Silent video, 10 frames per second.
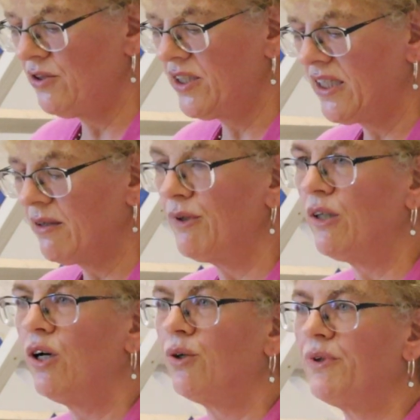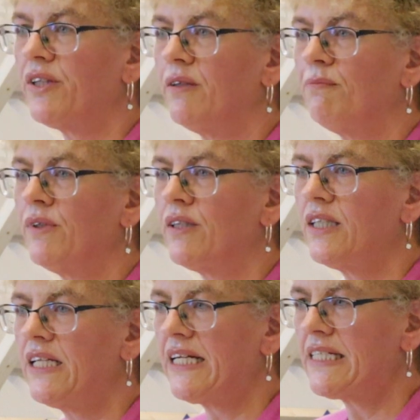to take them along with him
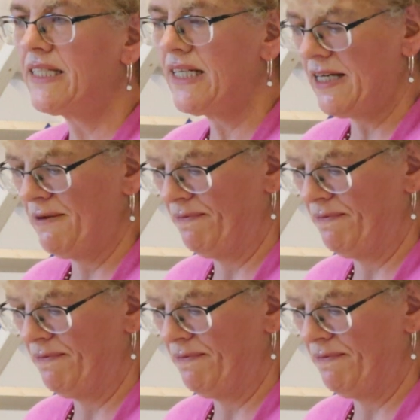the next day.